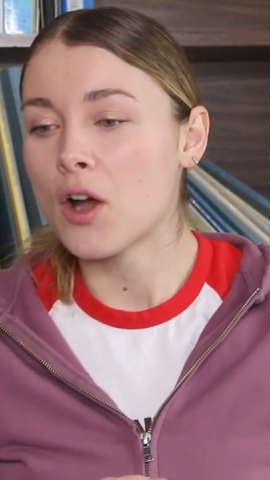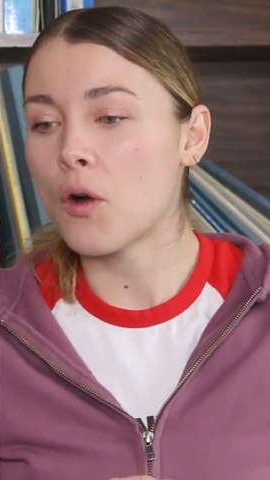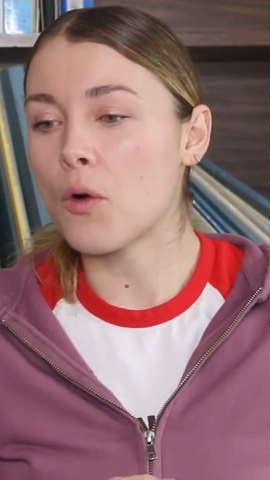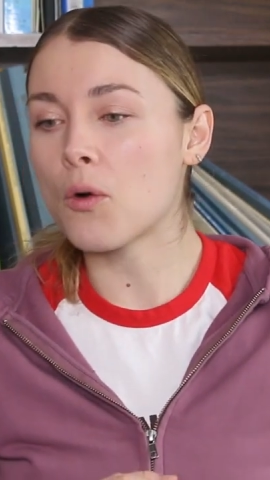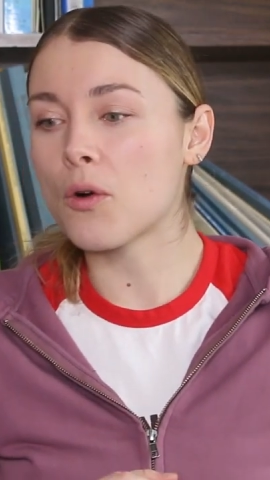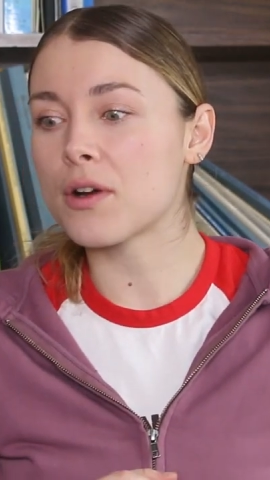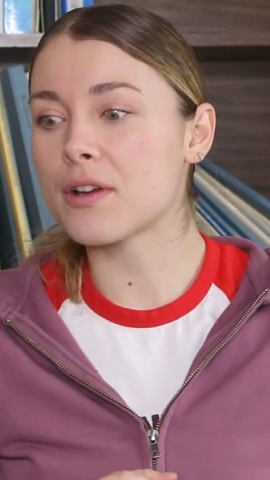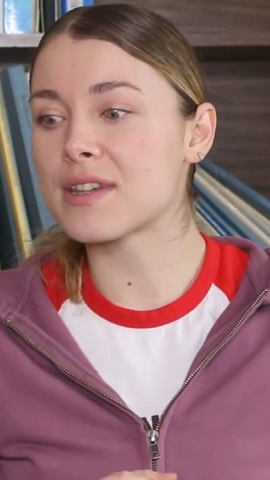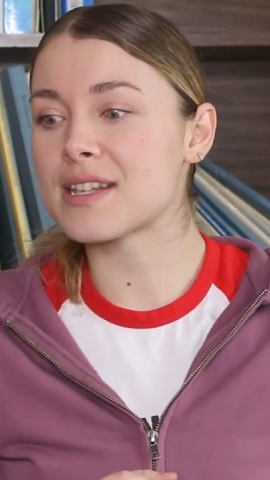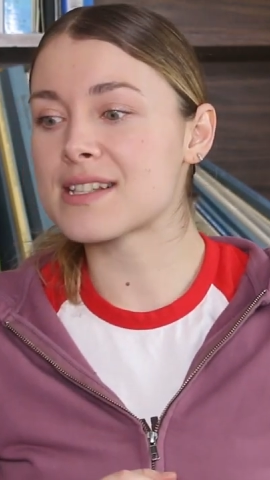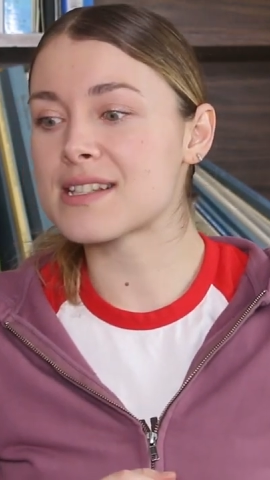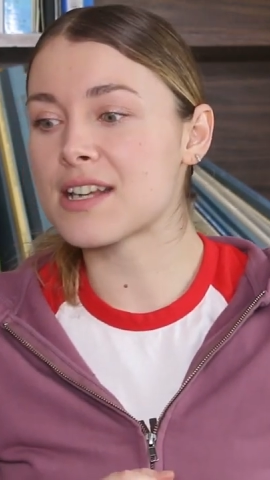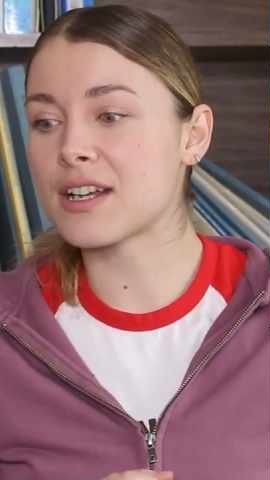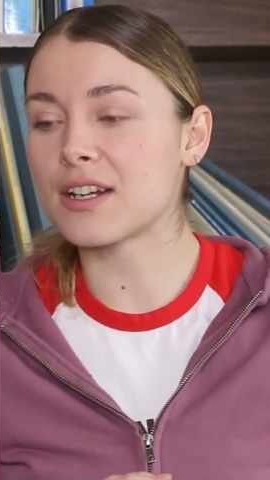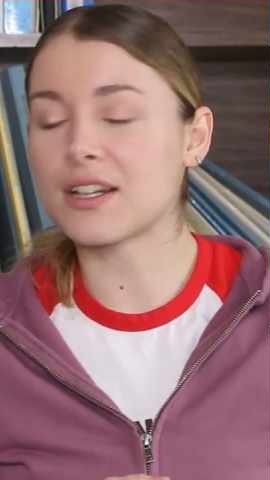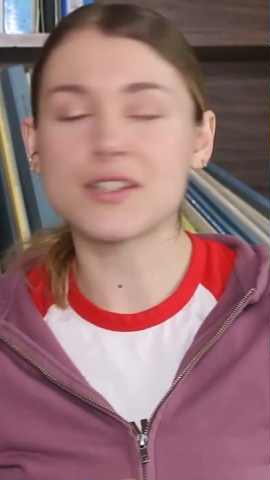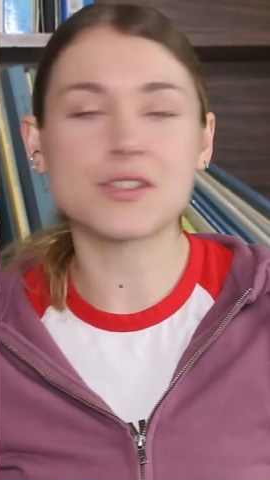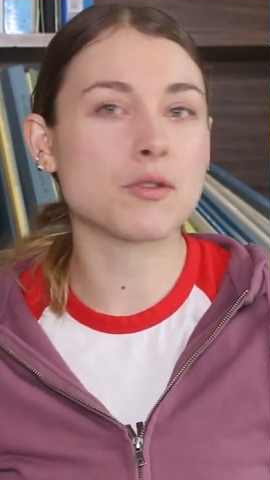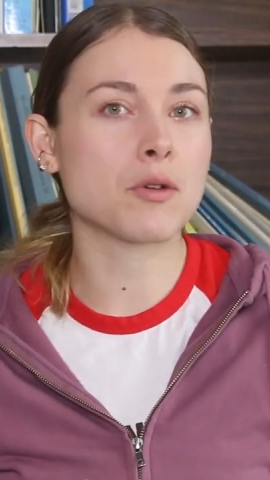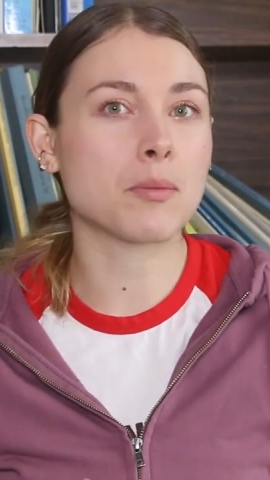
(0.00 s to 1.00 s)
Or this
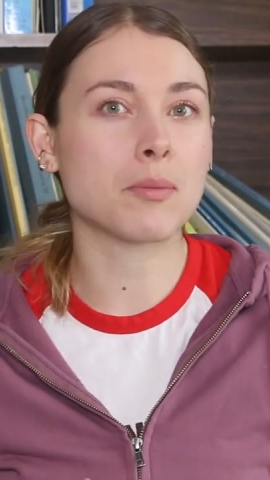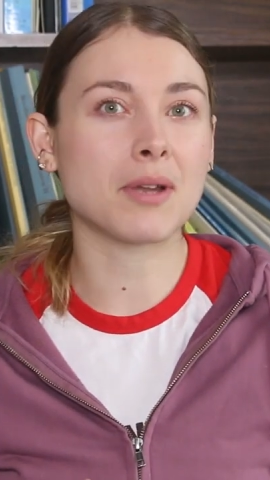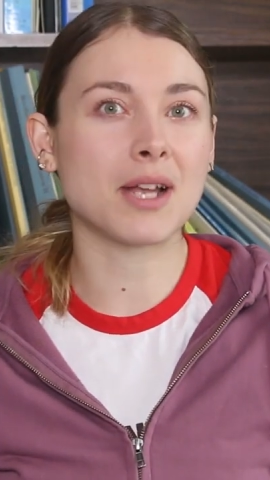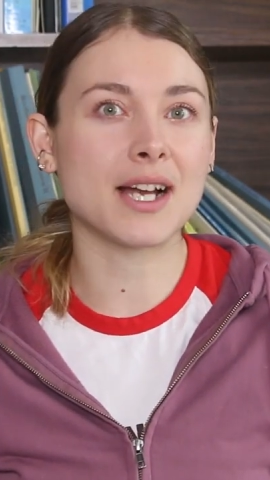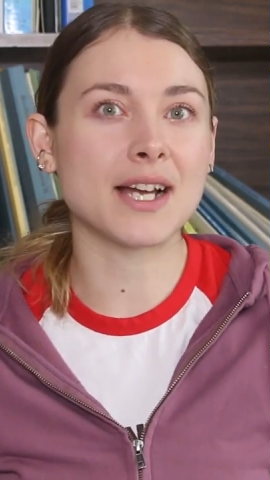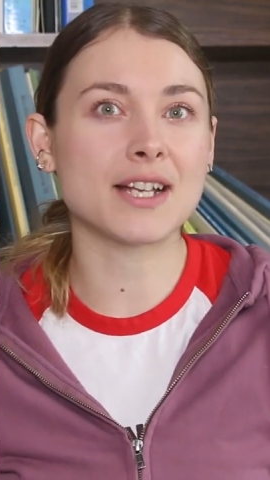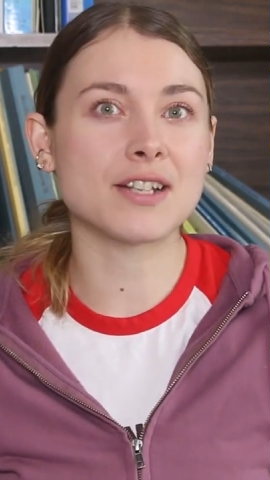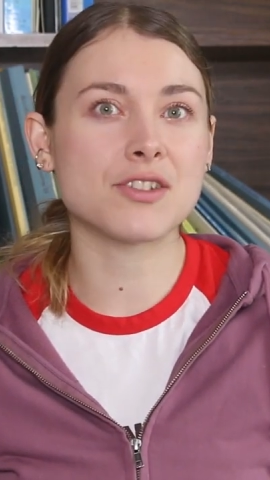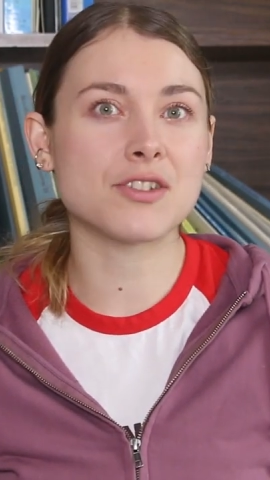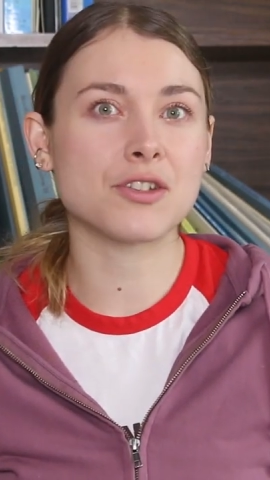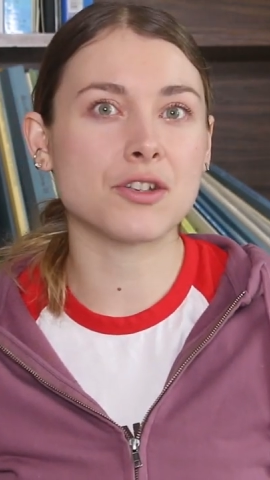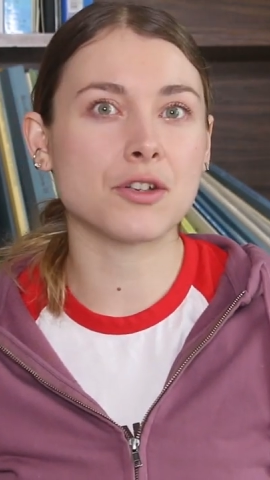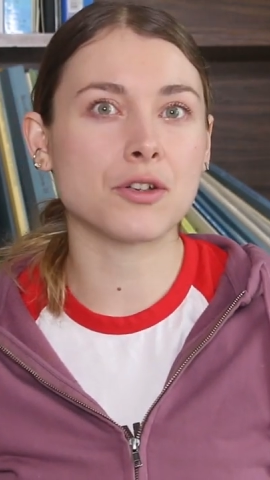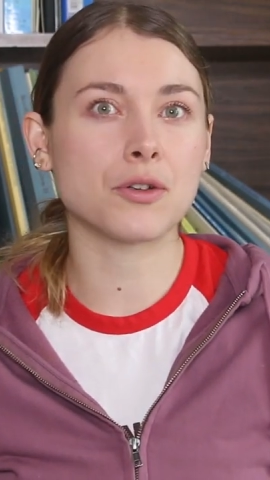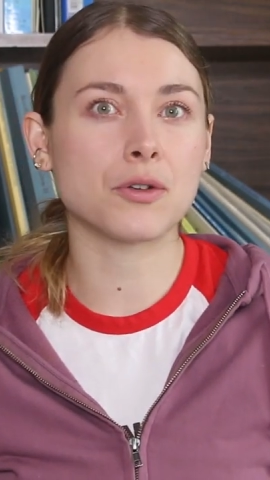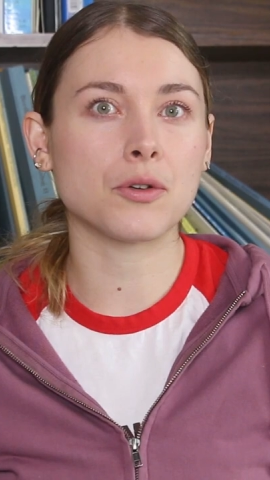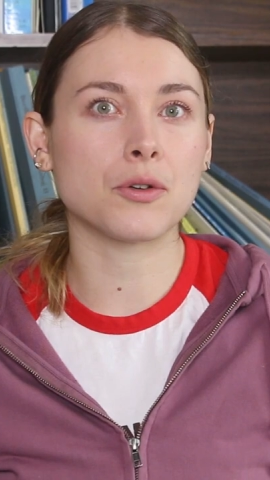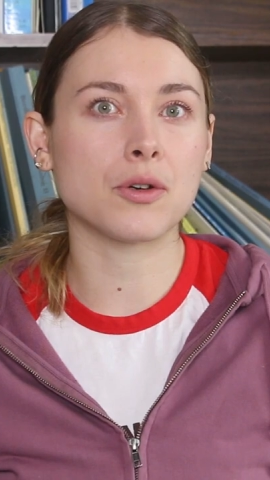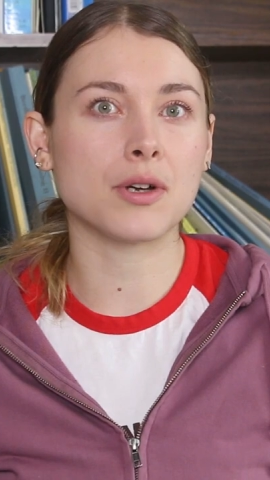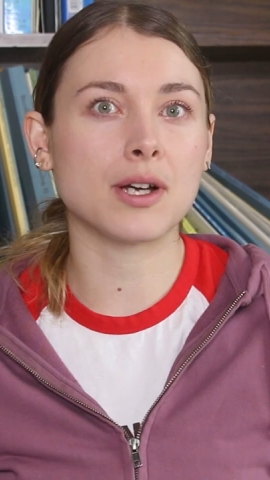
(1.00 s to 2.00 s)
could also apply
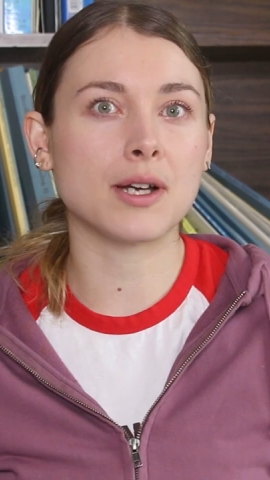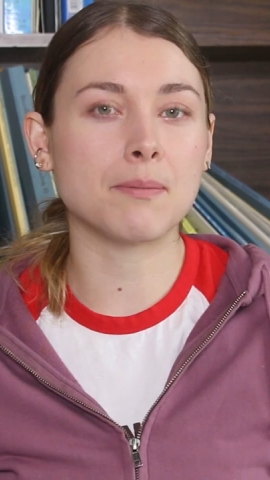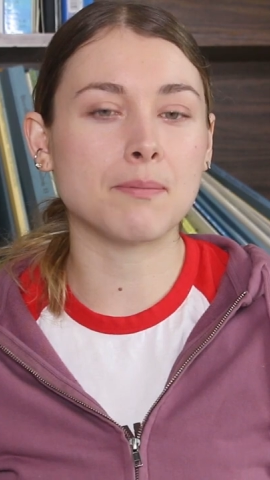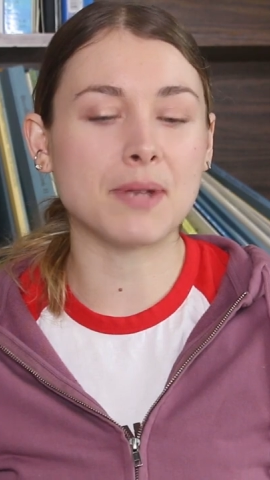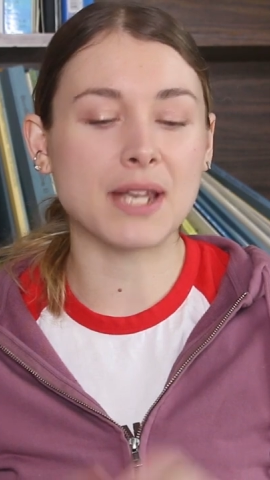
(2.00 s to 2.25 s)
to